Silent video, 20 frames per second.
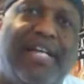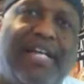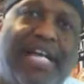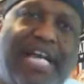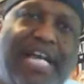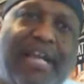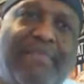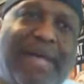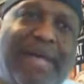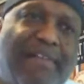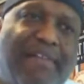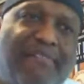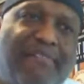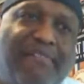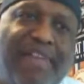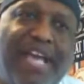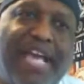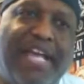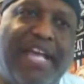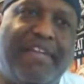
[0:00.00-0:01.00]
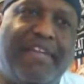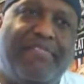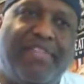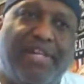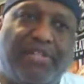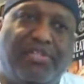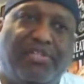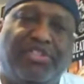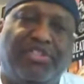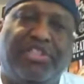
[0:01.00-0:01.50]
And I'm not a fan of
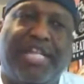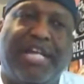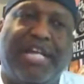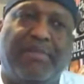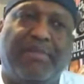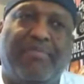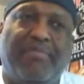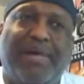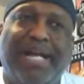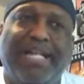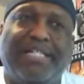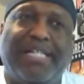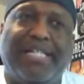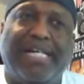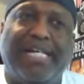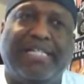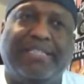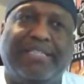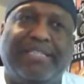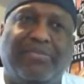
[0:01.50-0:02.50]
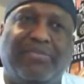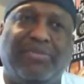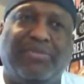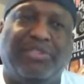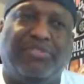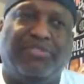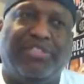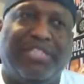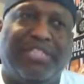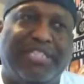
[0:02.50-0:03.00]
those shaker pint glasses,
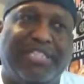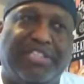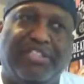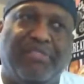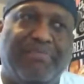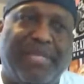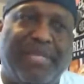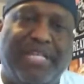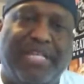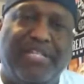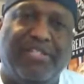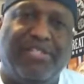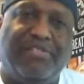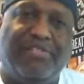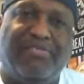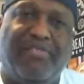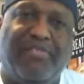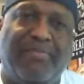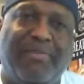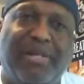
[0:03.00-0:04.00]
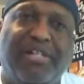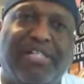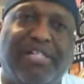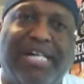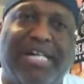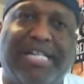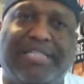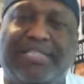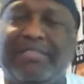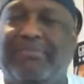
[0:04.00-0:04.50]
which really shouldn't be used for beer
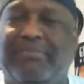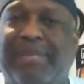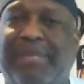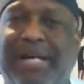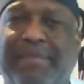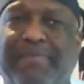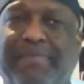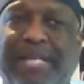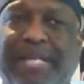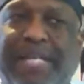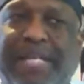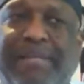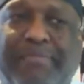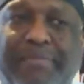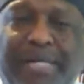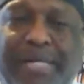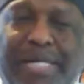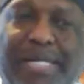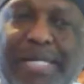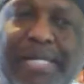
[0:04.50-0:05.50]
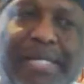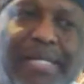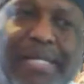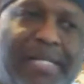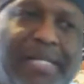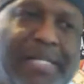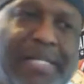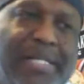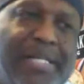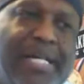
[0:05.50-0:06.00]
glasses, in my opinion. But
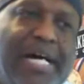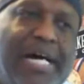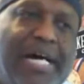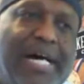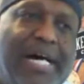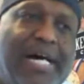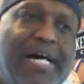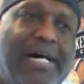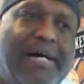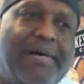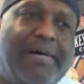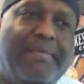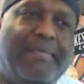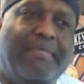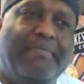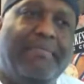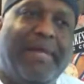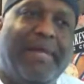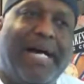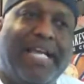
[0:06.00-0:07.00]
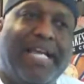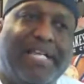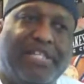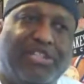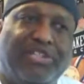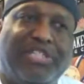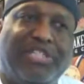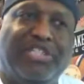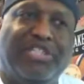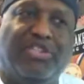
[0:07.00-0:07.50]
I
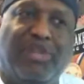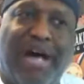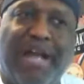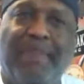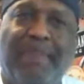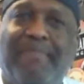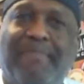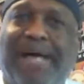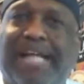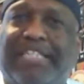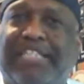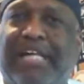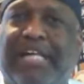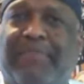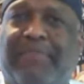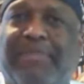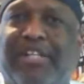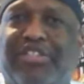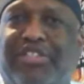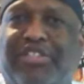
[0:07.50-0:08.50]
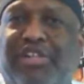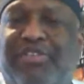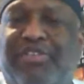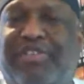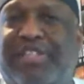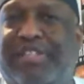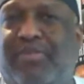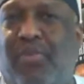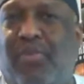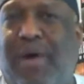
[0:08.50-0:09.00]
usually try to match up. There are
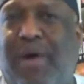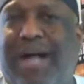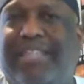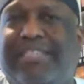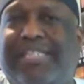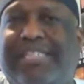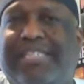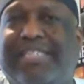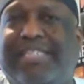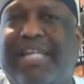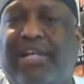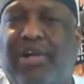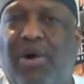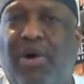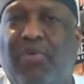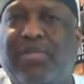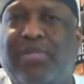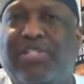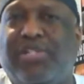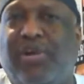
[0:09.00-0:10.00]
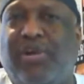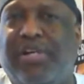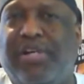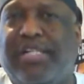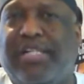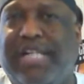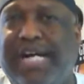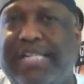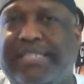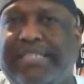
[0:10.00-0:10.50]
certain qualities that go with certain
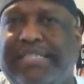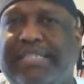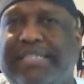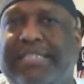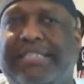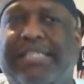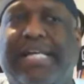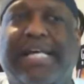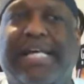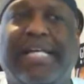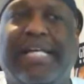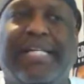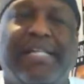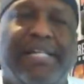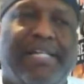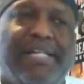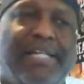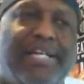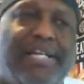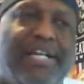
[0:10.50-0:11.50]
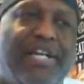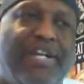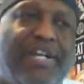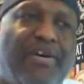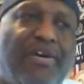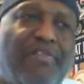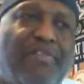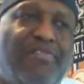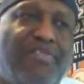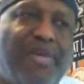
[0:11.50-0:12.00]
glasses that, you
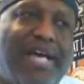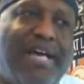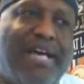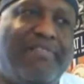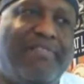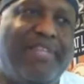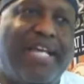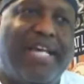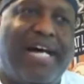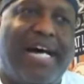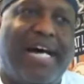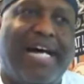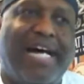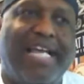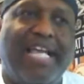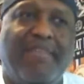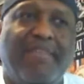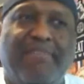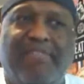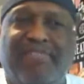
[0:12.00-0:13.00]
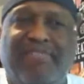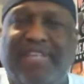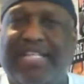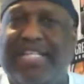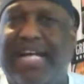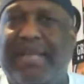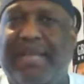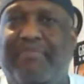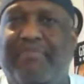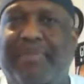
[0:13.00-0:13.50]
know, if you have that high ABV
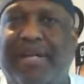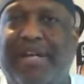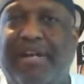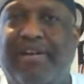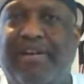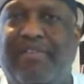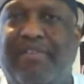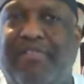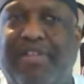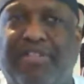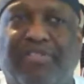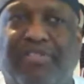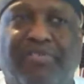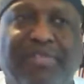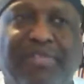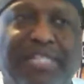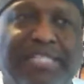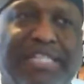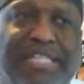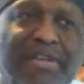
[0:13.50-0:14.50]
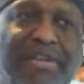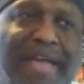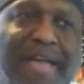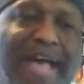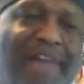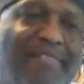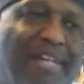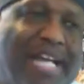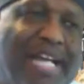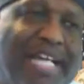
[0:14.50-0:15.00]
type beer, there's a reason you
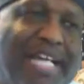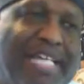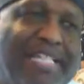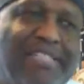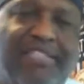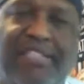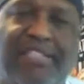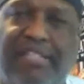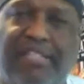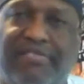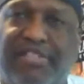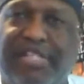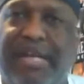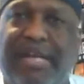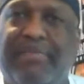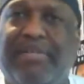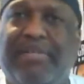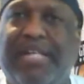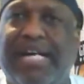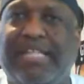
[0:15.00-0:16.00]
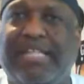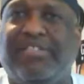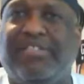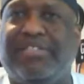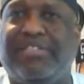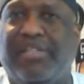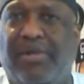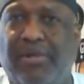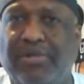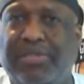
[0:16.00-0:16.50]
have it like in a snifter type glass,
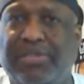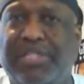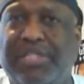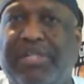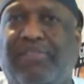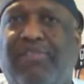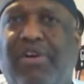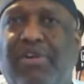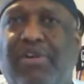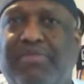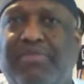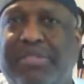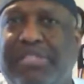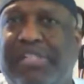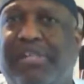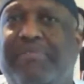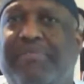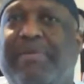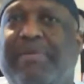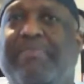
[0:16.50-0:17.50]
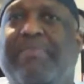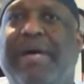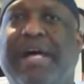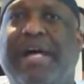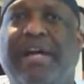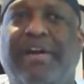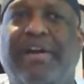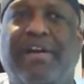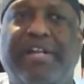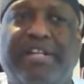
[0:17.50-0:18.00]
because it holds in aroma, it's a little bit
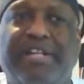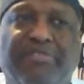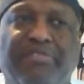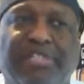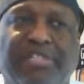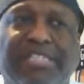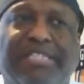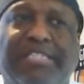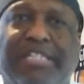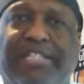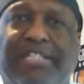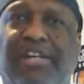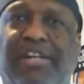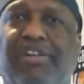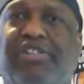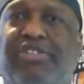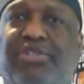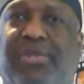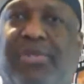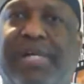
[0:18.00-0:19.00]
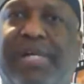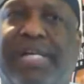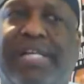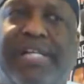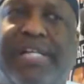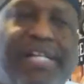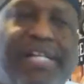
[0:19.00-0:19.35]
better. You can really sit there and enjoy it.